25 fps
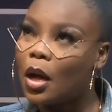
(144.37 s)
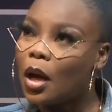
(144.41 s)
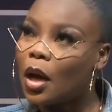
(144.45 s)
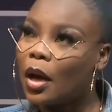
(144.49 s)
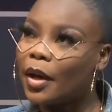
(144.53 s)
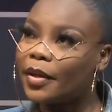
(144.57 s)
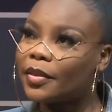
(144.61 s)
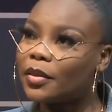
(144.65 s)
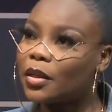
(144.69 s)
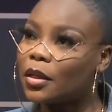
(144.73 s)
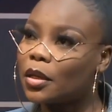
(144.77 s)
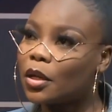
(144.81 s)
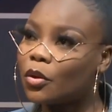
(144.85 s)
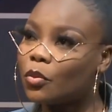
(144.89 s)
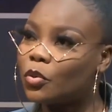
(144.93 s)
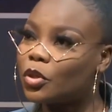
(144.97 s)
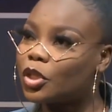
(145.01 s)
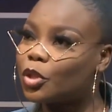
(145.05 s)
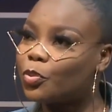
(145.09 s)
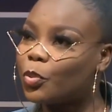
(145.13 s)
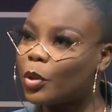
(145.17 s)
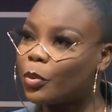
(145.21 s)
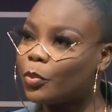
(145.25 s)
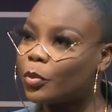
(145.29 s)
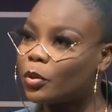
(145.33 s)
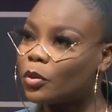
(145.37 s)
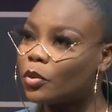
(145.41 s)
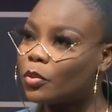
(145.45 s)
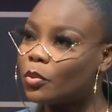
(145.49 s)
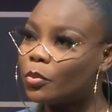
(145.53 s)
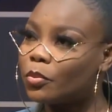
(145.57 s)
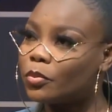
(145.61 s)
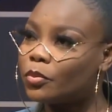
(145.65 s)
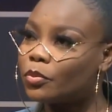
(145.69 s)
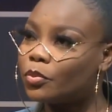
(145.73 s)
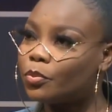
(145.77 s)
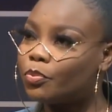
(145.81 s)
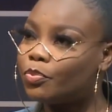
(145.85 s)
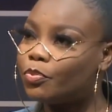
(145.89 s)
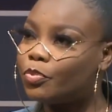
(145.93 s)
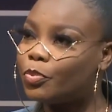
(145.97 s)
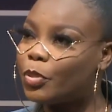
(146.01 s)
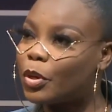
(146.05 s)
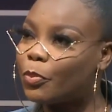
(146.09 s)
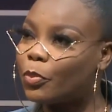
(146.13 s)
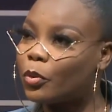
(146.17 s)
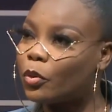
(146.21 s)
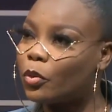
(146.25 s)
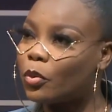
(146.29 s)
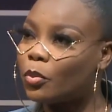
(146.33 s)
I think it was
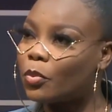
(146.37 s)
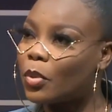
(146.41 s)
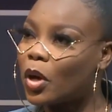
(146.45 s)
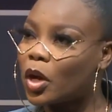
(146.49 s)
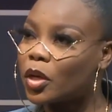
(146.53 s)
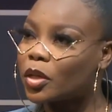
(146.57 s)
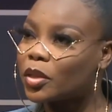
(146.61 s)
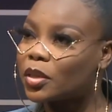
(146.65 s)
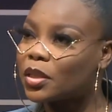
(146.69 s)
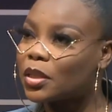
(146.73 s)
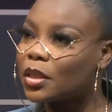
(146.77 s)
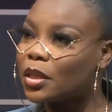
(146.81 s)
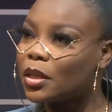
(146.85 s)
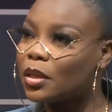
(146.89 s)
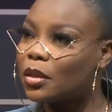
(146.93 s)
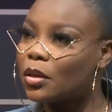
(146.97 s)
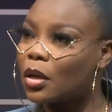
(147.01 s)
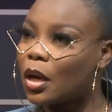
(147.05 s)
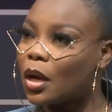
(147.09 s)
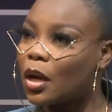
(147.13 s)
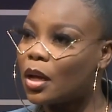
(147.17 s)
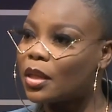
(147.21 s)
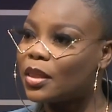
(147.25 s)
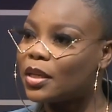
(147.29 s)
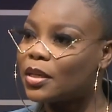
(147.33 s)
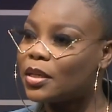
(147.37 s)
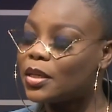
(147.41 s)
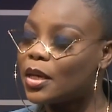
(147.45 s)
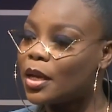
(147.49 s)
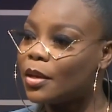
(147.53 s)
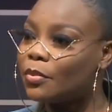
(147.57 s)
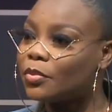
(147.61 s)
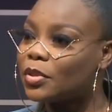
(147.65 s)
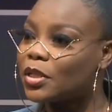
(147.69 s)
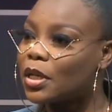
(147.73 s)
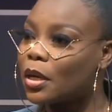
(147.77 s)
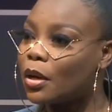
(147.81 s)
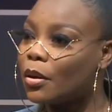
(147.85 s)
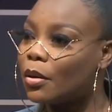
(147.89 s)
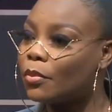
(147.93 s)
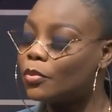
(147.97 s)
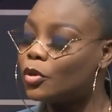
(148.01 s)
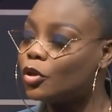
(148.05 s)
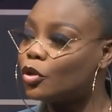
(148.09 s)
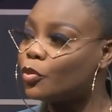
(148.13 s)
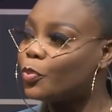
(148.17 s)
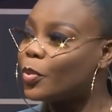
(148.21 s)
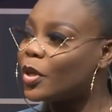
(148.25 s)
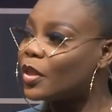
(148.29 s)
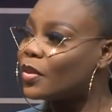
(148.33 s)
People Magazine, they named
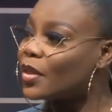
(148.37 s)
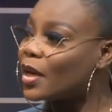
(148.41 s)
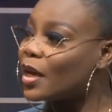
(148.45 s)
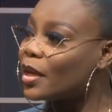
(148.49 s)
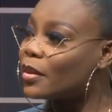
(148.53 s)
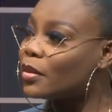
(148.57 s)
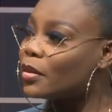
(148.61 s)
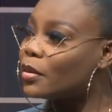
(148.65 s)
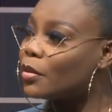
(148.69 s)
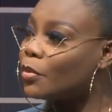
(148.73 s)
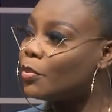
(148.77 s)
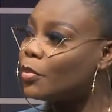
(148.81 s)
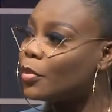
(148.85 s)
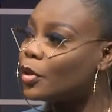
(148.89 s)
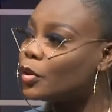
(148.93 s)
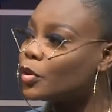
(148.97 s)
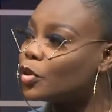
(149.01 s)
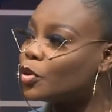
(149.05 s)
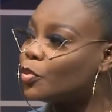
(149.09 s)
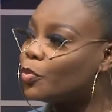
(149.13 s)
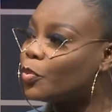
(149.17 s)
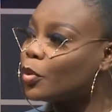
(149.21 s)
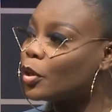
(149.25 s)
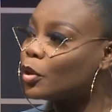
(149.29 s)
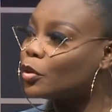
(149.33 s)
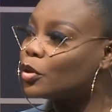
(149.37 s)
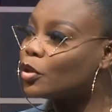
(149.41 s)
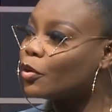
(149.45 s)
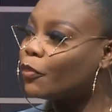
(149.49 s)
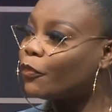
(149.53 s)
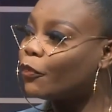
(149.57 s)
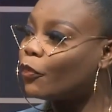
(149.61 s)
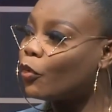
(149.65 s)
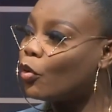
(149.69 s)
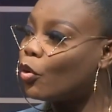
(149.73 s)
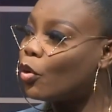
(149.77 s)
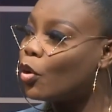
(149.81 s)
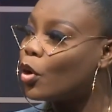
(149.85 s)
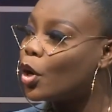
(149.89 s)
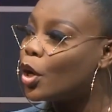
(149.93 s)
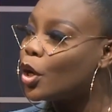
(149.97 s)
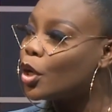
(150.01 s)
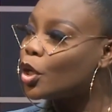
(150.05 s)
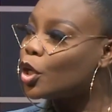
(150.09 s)
Lupita the most beautiful